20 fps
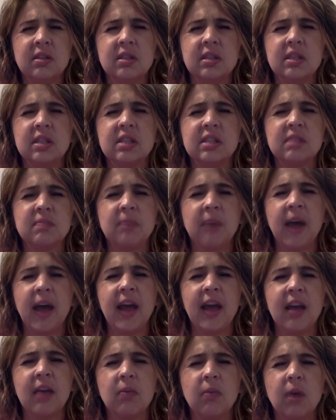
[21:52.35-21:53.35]

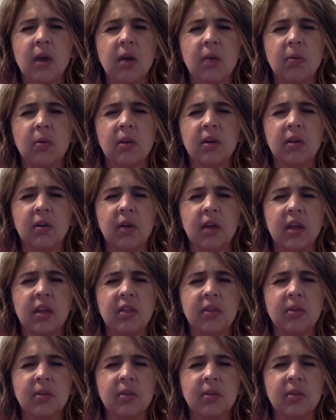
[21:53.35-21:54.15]
despite what we're going